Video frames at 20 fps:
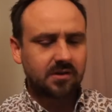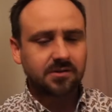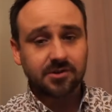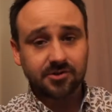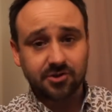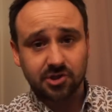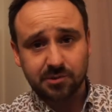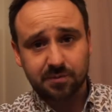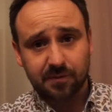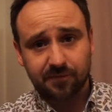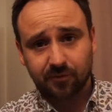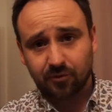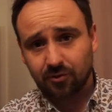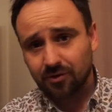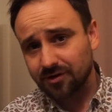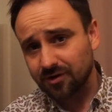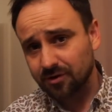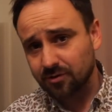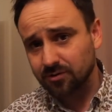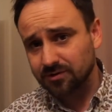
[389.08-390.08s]
So just before
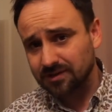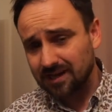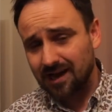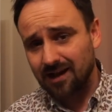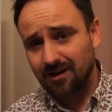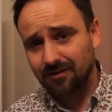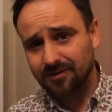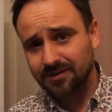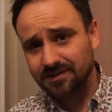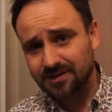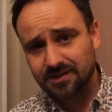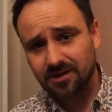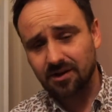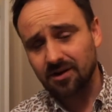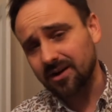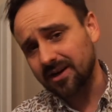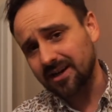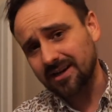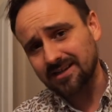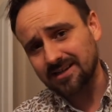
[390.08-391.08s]
I knuckle down and
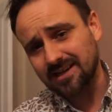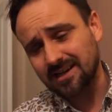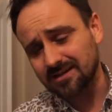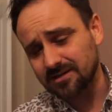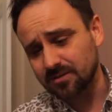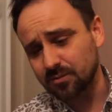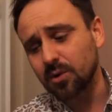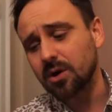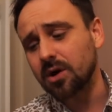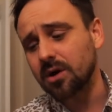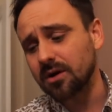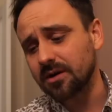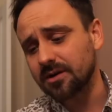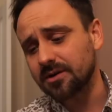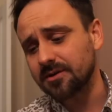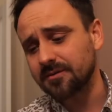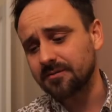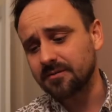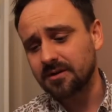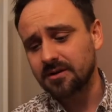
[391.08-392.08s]
start getting down to work,
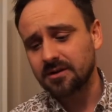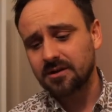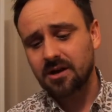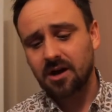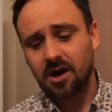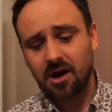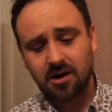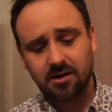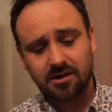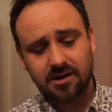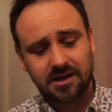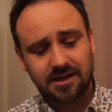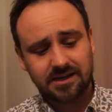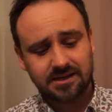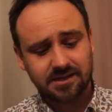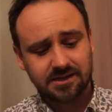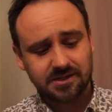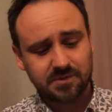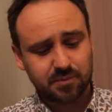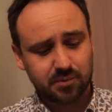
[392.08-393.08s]
our
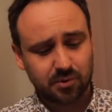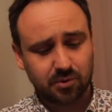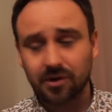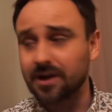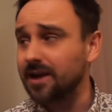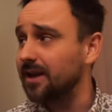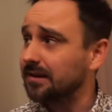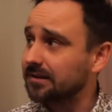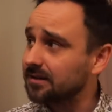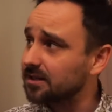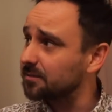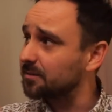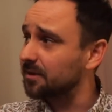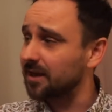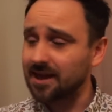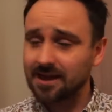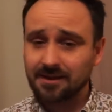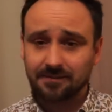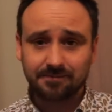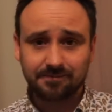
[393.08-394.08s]
kid is brought in. Can we
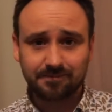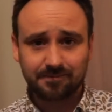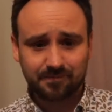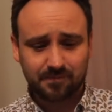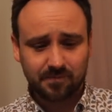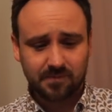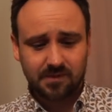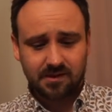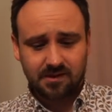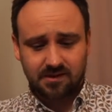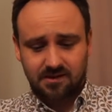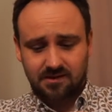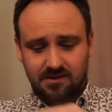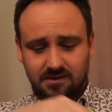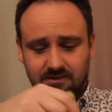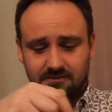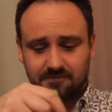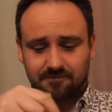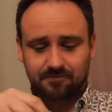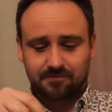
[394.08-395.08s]
get in?
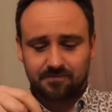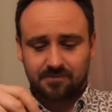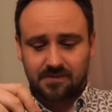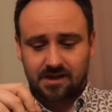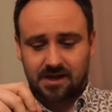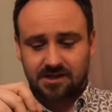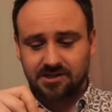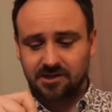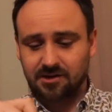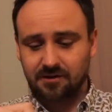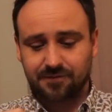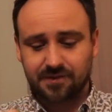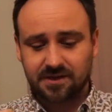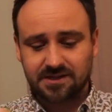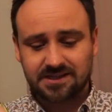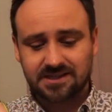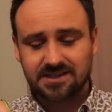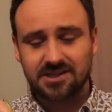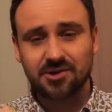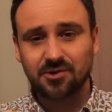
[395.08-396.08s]
I don't know if
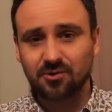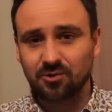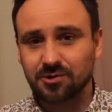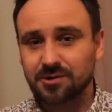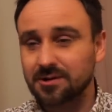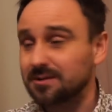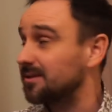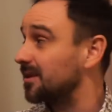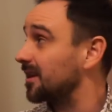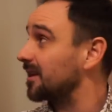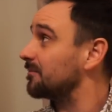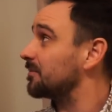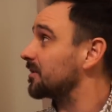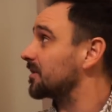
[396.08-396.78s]
this is a northern thing